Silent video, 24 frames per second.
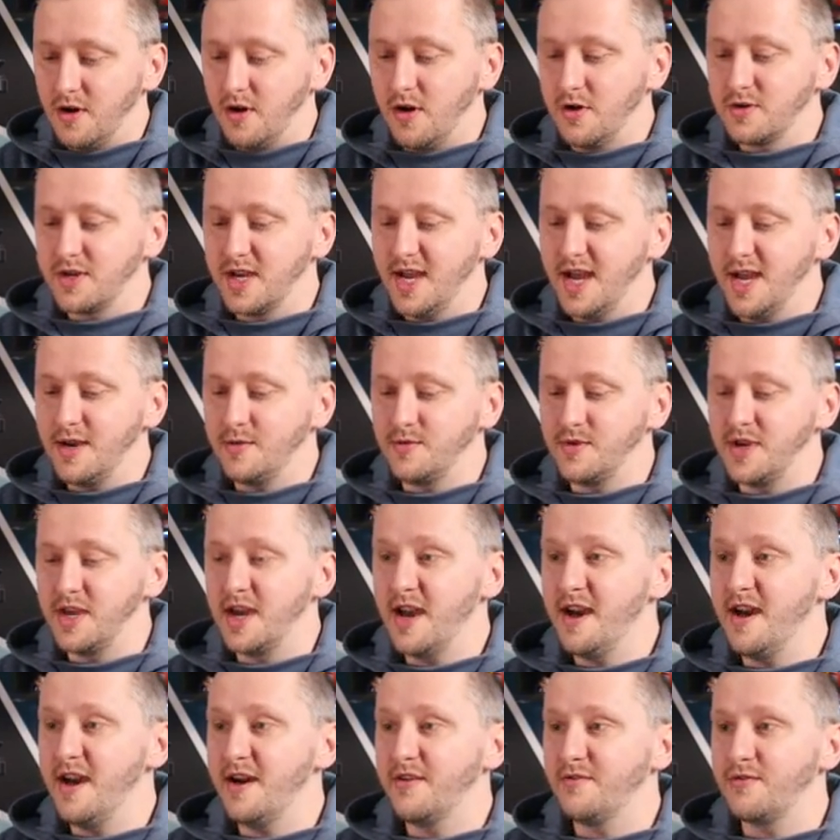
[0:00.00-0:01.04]
Okay, we
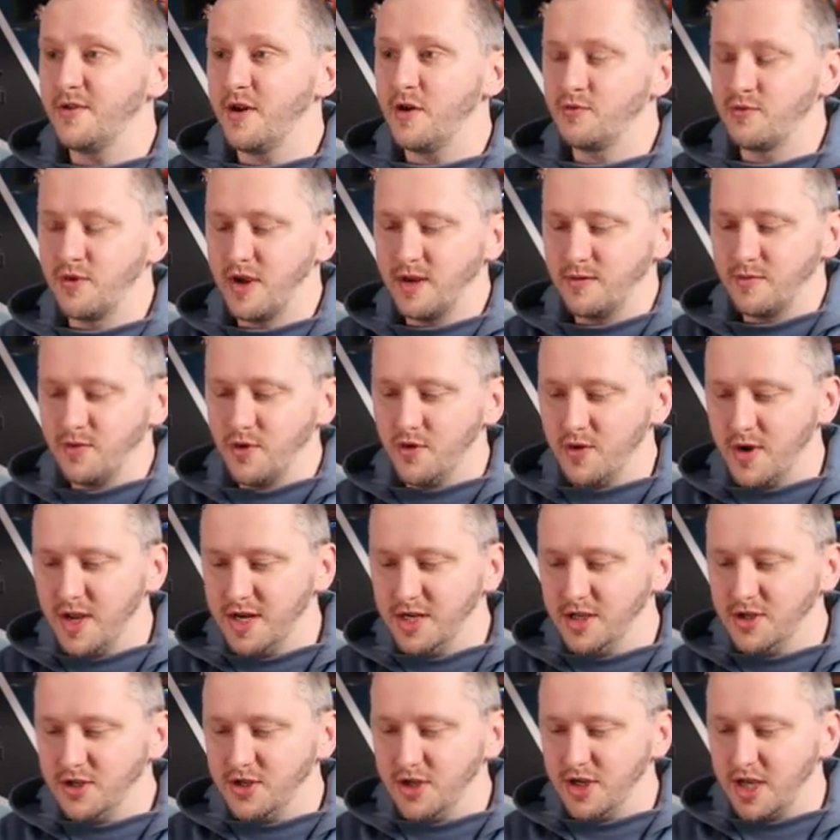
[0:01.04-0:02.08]
have a Rainbow
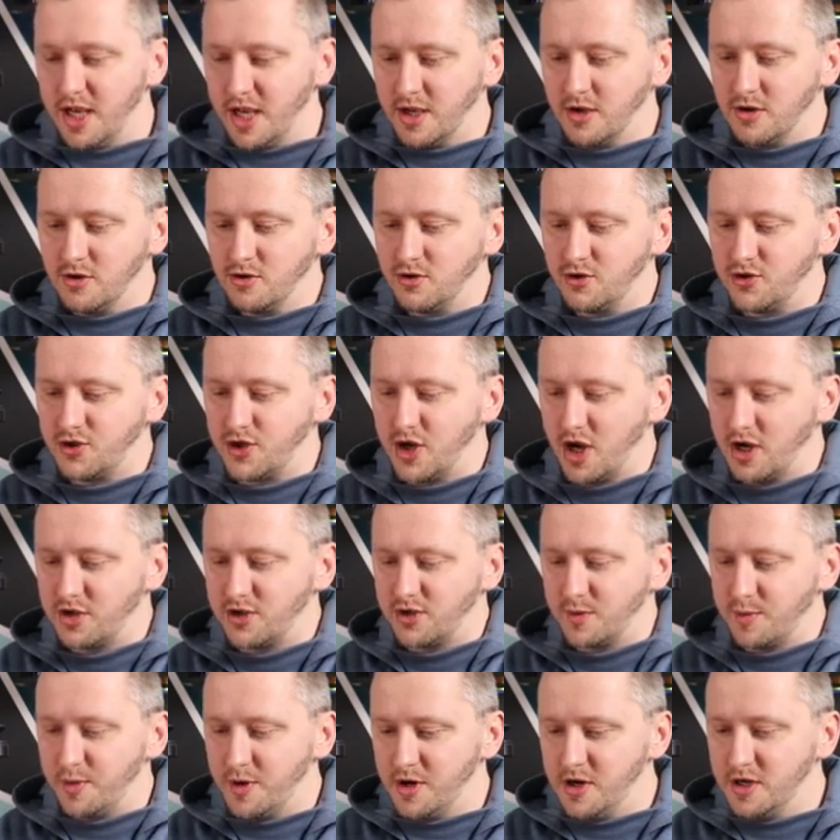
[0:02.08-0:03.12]
Energy,
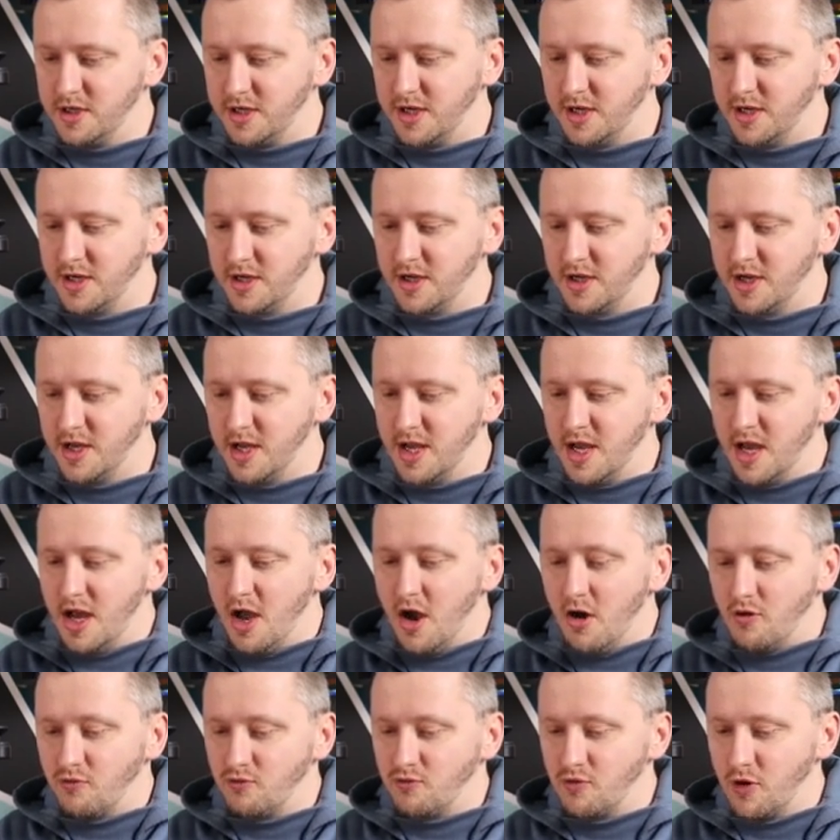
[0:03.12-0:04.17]
Charjabug,
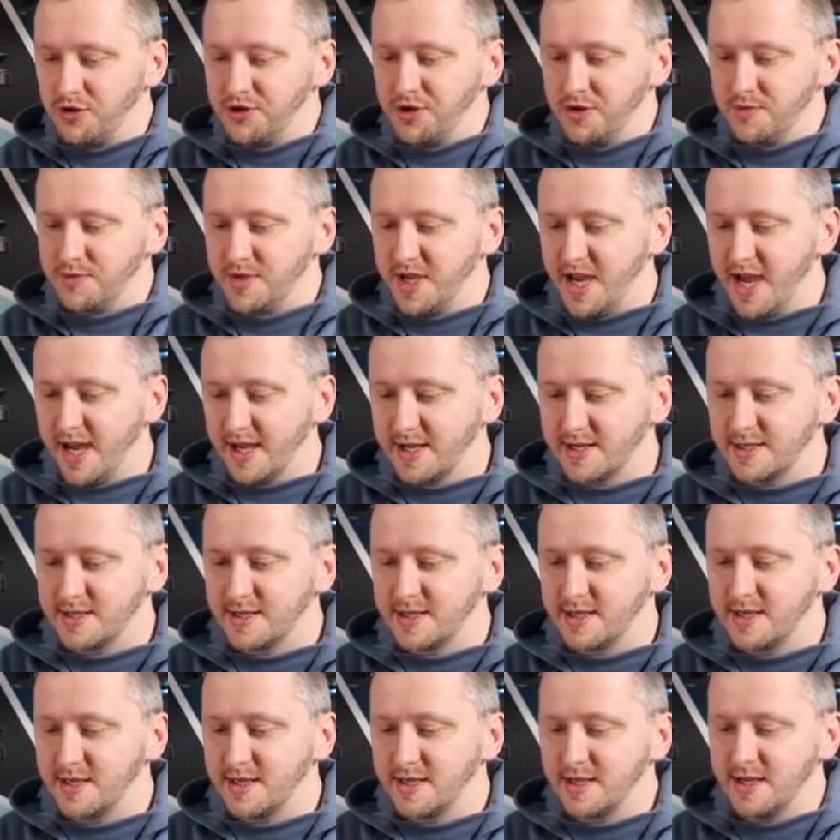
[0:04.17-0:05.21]
Rotom
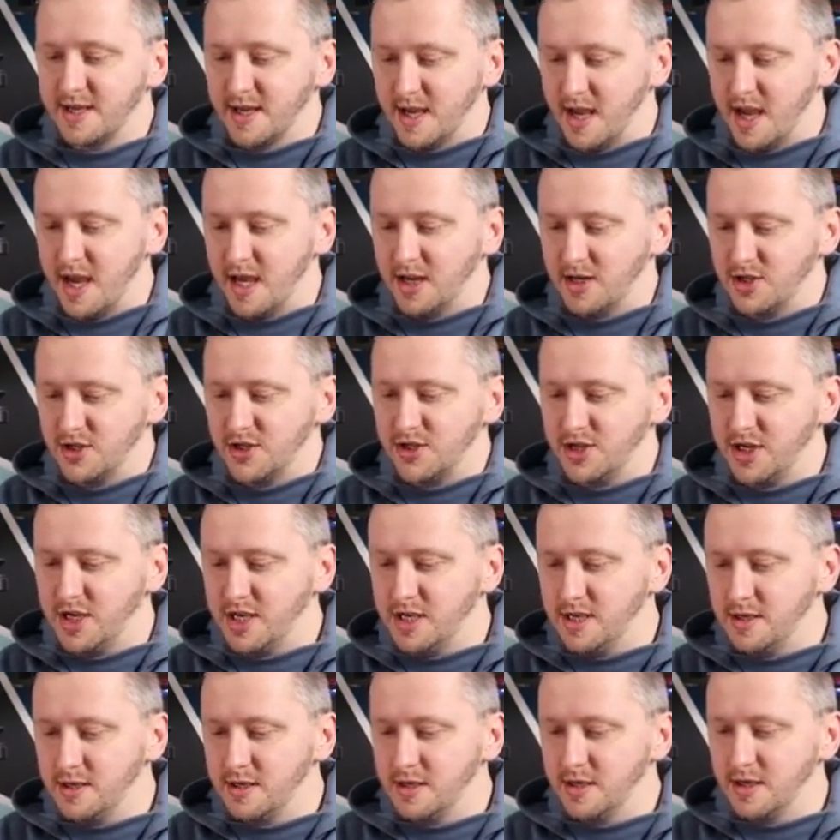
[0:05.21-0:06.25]
Dex,
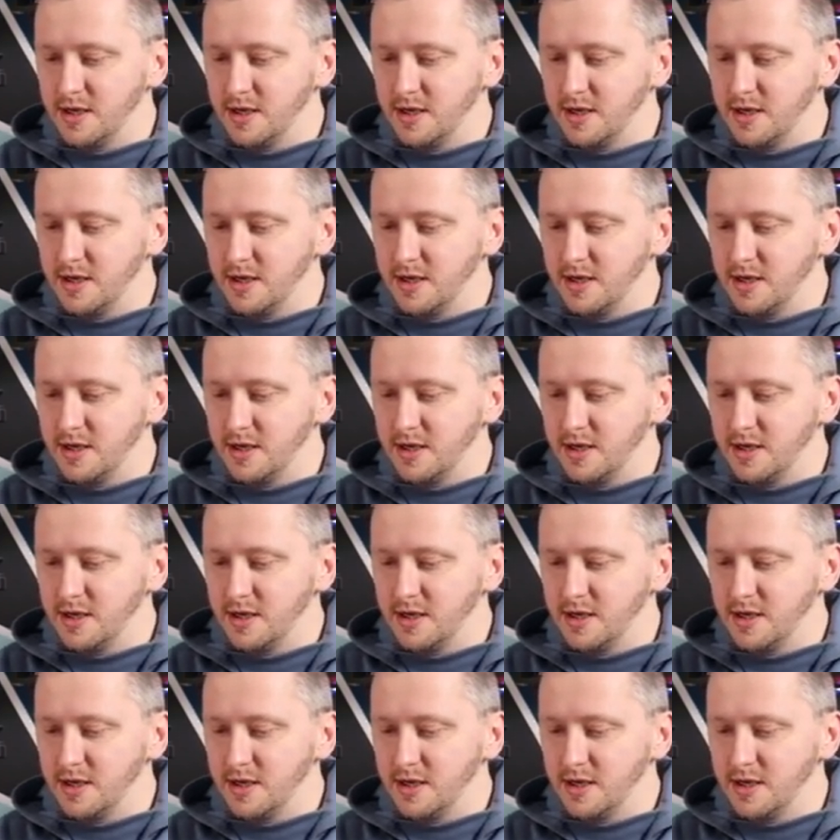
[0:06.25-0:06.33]
Energy,